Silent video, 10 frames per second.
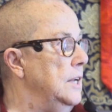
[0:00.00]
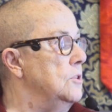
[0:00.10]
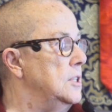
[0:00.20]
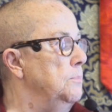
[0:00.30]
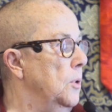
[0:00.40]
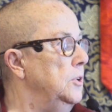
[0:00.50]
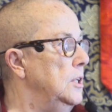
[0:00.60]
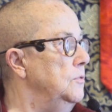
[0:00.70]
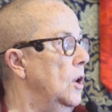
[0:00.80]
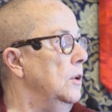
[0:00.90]
interesting
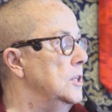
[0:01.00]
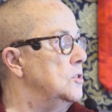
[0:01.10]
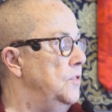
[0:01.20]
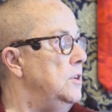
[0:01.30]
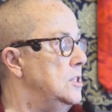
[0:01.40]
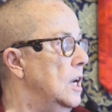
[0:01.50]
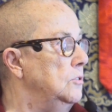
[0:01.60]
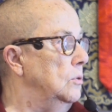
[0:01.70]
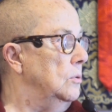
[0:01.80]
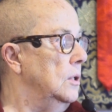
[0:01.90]
body of knowledge. It's very
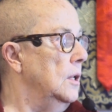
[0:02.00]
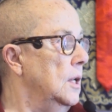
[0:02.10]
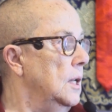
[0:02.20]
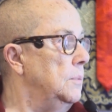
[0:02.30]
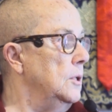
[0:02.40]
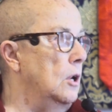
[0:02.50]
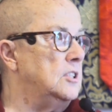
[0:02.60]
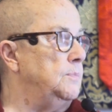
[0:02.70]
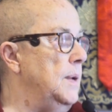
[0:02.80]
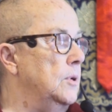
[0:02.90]
subtle, but
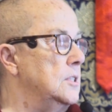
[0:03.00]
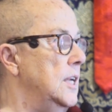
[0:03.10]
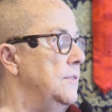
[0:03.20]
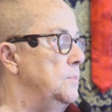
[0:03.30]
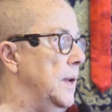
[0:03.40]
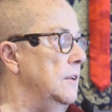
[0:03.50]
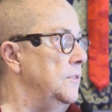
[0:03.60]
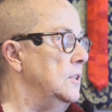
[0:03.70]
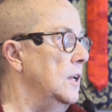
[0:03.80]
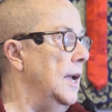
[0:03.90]
lots of people can see this
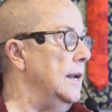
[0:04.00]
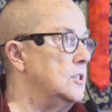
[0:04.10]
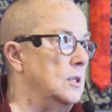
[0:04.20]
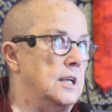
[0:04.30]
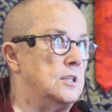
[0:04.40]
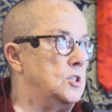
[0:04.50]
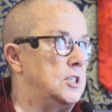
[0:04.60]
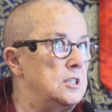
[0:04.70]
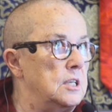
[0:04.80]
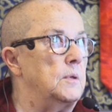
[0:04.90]
benefit, and it's a, it's a
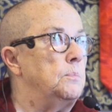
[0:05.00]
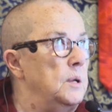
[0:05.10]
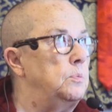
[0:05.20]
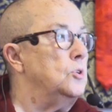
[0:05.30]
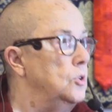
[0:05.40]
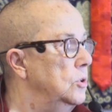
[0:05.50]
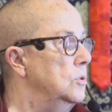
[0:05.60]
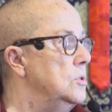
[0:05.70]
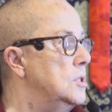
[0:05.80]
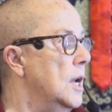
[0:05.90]
system that people
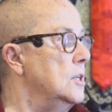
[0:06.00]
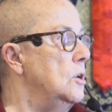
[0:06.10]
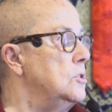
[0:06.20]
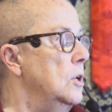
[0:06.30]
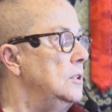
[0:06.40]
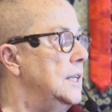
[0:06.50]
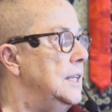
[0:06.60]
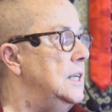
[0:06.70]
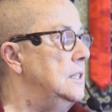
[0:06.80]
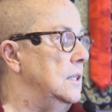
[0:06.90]
use, so it's not that
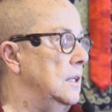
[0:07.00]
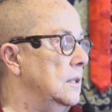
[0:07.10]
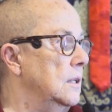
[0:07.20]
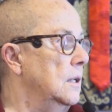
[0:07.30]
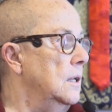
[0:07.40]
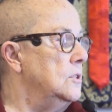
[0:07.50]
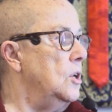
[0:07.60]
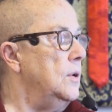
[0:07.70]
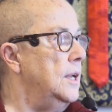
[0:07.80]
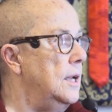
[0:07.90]
easy.
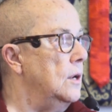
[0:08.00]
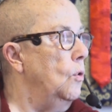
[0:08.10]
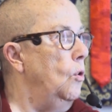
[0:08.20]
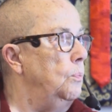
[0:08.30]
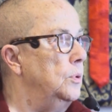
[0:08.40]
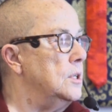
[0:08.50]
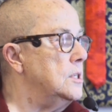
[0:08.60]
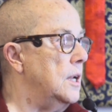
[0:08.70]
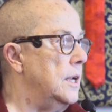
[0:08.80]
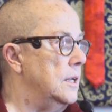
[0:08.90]
So here, all
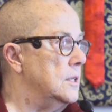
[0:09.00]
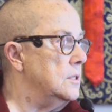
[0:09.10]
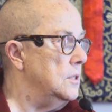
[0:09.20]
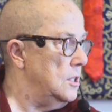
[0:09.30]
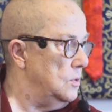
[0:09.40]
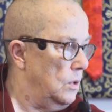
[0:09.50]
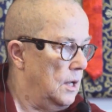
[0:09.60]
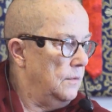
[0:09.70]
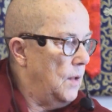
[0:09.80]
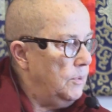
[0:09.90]
Buddha's saying is this is
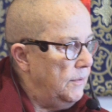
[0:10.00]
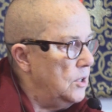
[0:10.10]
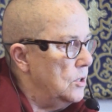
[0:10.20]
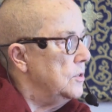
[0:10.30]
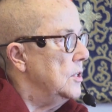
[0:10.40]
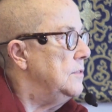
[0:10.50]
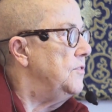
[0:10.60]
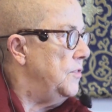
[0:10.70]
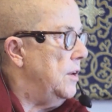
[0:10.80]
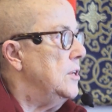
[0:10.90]
what I'm giving you the, the,
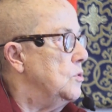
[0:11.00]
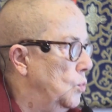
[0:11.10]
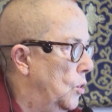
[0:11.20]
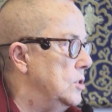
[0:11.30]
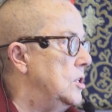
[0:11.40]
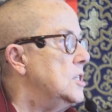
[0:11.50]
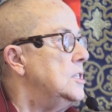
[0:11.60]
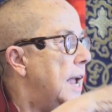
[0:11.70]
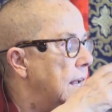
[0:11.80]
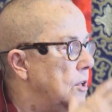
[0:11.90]
the various words. So
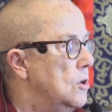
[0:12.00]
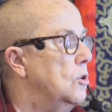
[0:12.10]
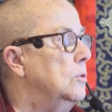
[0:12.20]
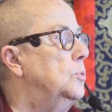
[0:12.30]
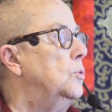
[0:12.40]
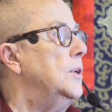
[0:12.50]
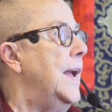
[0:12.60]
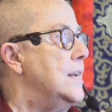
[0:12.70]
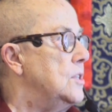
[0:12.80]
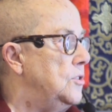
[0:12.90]
just take those on board
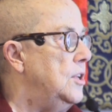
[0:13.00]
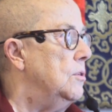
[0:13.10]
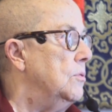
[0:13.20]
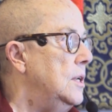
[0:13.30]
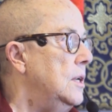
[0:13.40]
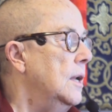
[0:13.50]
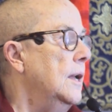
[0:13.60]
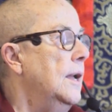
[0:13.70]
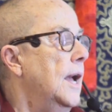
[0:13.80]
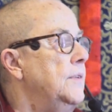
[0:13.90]
as a theory
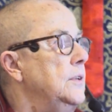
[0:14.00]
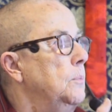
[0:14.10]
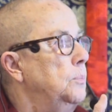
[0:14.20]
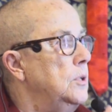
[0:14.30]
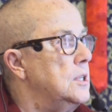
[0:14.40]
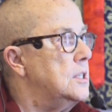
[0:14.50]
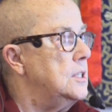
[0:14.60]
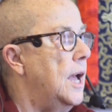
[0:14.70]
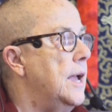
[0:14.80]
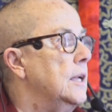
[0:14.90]
and then the Buddha's
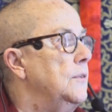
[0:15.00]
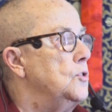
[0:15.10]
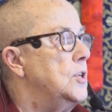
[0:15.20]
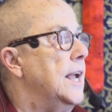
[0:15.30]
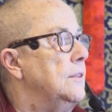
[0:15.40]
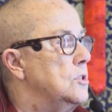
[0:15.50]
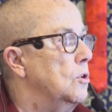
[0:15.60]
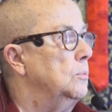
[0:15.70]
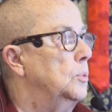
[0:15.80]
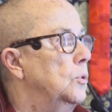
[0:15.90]
saying, if you take this
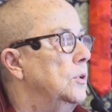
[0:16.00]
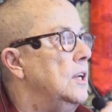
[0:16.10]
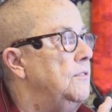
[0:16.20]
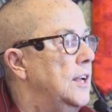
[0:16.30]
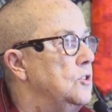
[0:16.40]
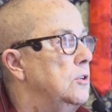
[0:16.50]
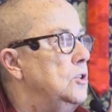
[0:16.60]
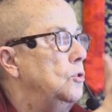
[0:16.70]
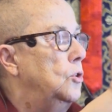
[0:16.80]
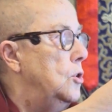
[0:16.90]
on board and eventually
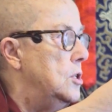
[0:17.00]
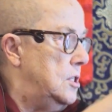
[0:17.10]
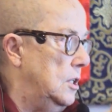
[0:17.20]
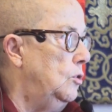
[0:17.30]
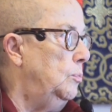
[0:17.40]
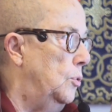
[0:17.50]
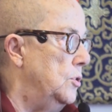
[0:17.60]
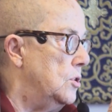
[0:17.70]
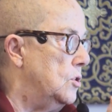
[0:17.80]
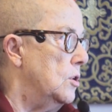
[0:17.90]
you learn single
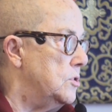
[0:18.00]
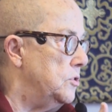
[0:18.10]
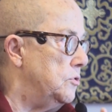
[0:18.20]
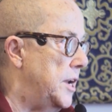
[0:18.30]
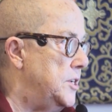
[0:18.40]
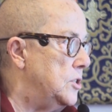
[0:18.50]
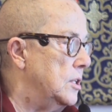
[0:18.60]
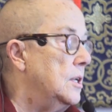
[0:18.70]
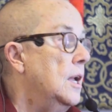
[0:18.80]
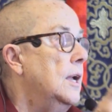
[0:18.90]
pointed
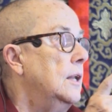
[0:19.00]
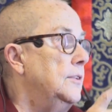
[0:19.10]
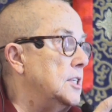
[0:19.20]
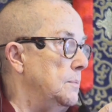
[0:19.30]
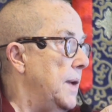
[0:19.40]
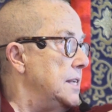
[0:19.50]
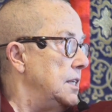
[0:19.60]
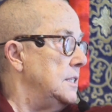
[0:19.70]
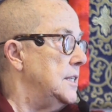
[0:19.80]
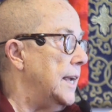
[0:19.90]
concentration, this
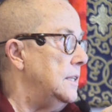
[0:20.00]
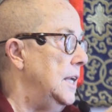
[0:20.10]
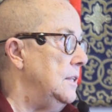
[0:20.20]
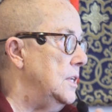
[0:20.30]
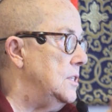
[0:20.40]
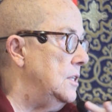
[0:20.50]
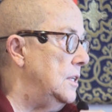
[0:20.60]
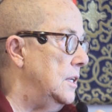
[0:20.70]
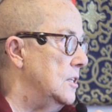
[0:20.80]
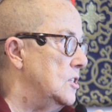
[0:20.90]
amazing technique these
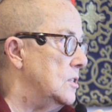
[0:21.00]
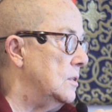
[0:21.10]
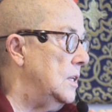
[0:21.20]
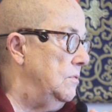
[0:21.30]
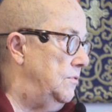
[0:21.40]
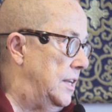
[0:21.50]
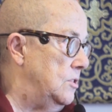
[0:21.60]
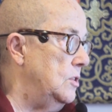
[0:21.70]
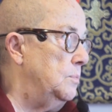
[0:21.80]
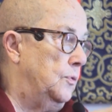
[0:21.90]
Indians
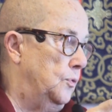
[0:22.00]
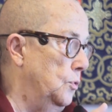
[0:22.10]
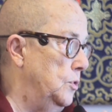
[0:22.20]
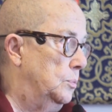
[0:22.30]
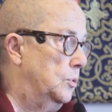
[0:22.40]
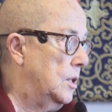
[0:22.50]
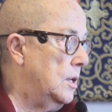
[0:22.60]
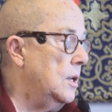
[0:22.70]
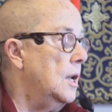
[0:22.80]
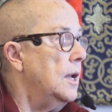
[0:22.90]
invented before the
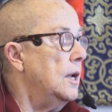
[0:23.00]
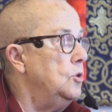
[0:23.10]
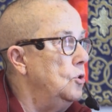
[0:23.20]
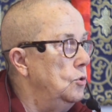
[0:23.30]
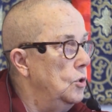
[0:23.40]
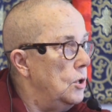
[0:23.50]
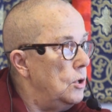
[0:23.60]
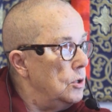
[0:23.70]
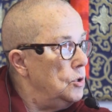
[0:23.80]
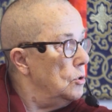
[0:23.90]
Buddha, and you
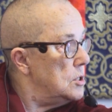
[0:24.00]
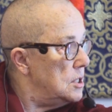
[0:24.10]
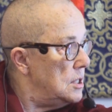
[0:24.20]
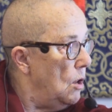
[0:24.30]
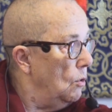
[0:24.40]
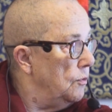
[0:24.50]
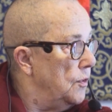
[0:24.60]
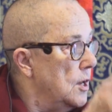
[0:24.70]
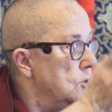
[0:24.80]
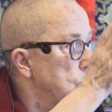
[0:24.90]
learn
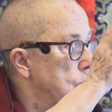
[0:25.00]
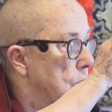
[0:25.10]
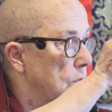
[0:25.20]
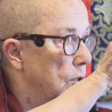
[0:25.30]
yourself to